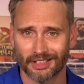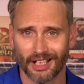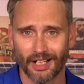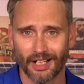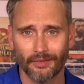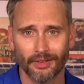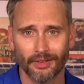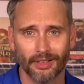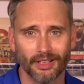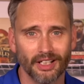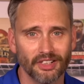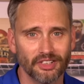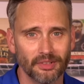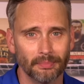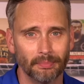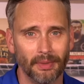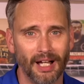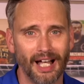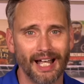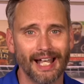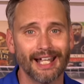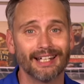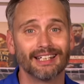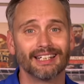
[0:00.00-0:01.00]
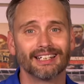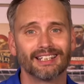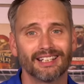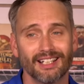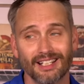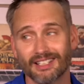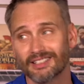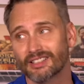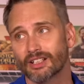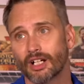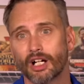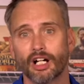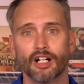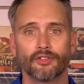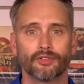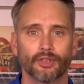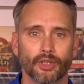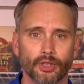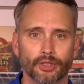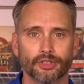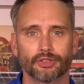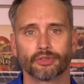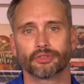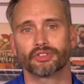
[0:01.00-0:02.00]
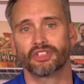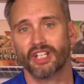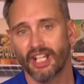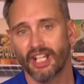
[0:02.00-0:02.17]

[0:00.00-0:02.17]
governor doesn't buy it and he cuts off Hershel's